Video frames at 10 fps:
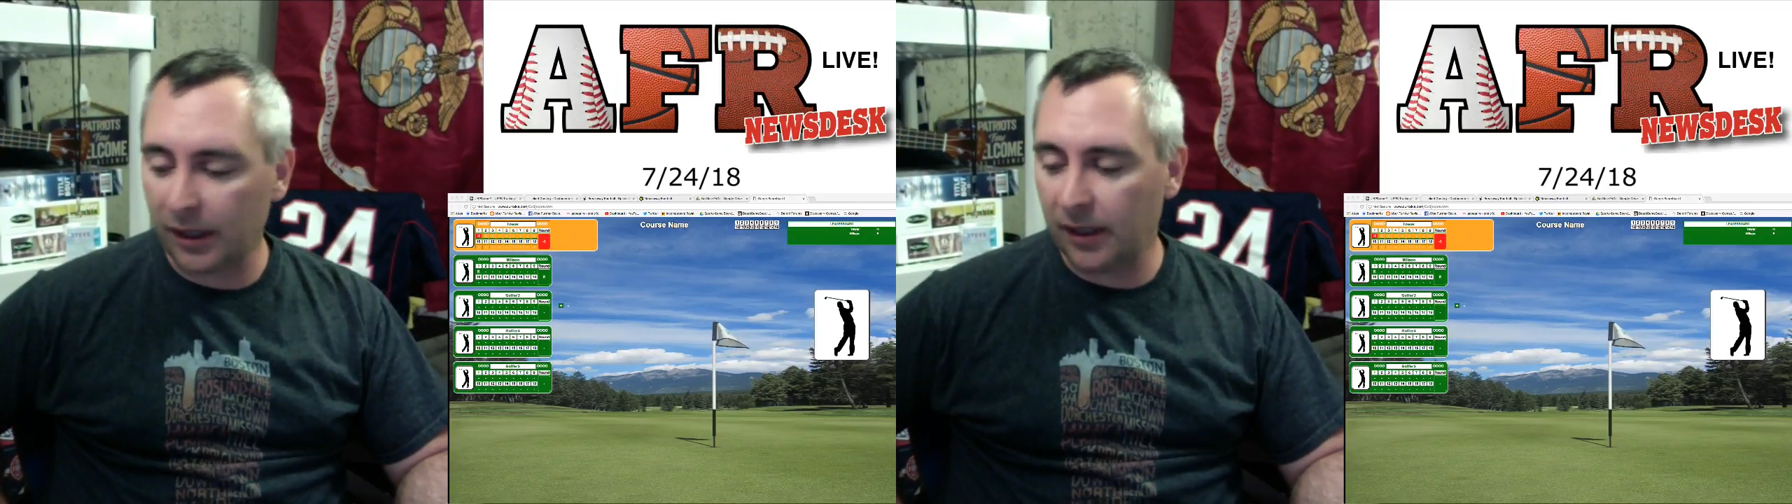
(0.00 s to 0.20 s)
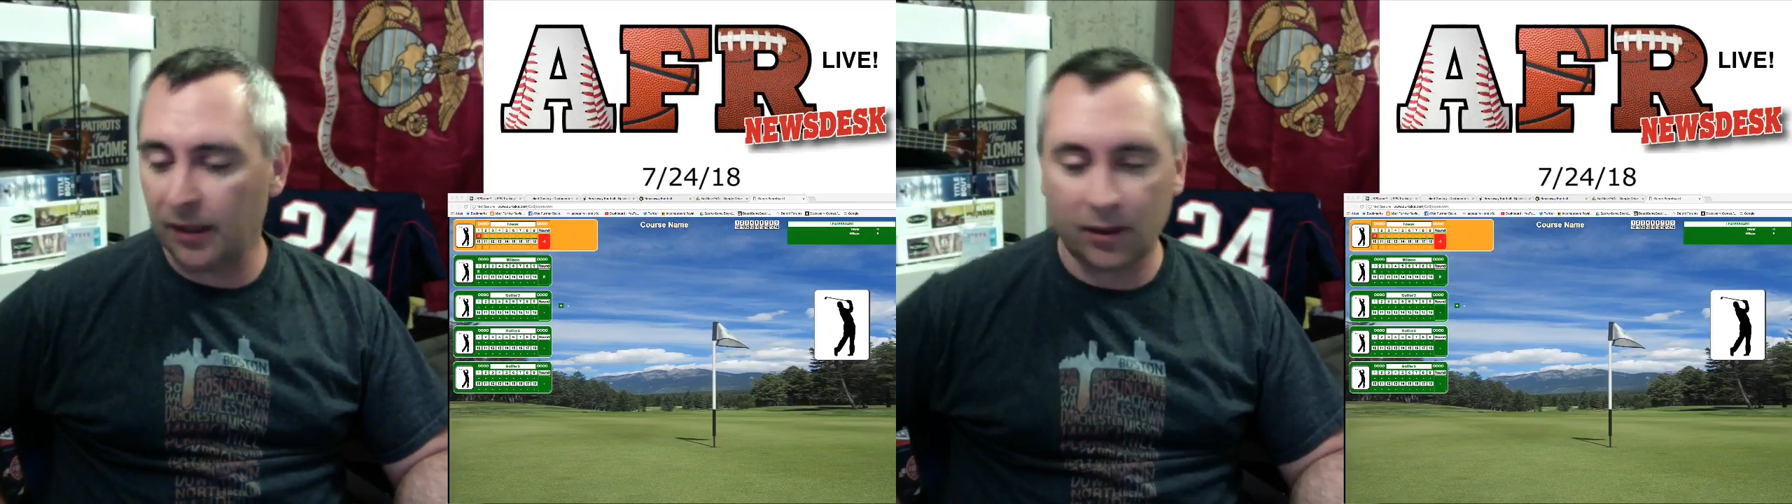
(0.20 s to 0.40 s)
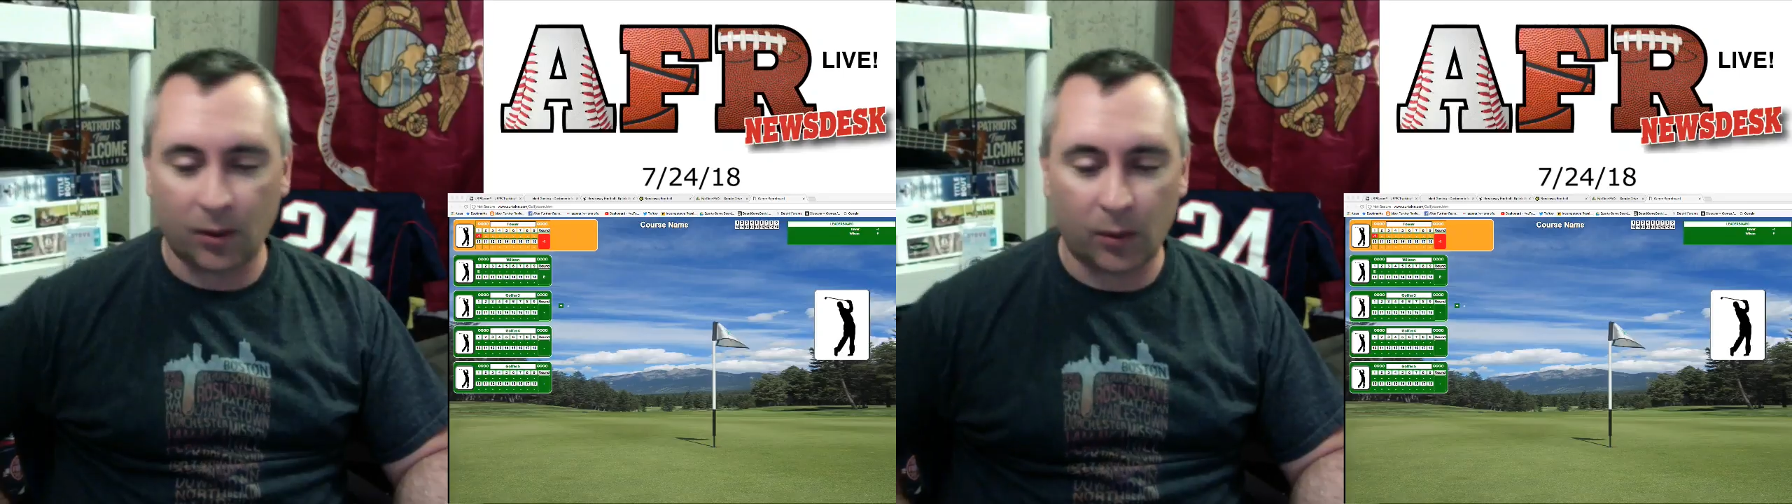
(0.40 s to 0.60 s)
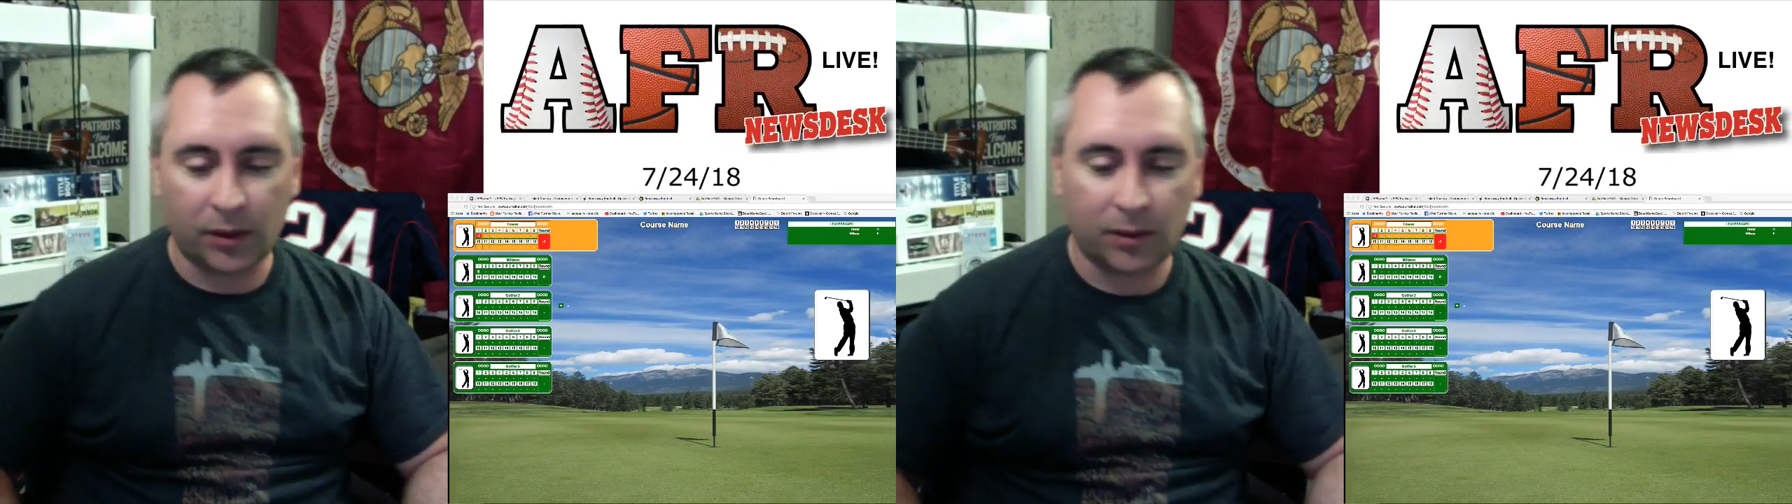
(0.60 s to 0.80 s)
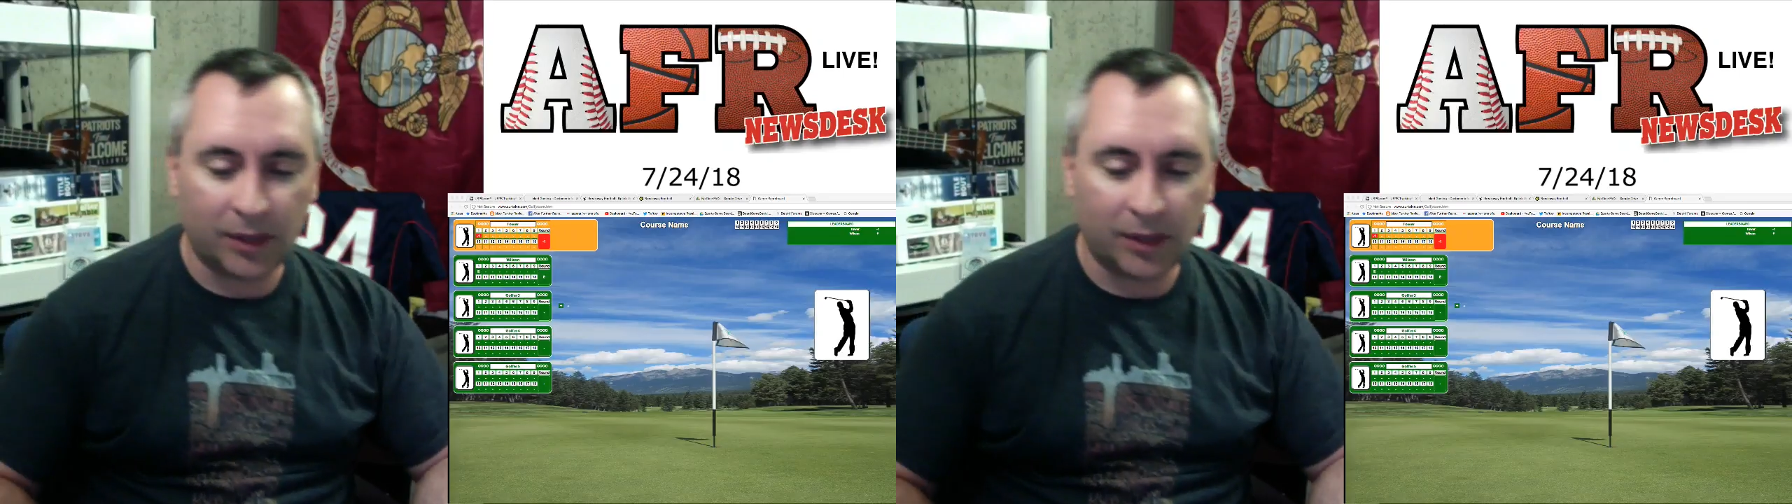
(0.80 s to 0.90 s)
is going to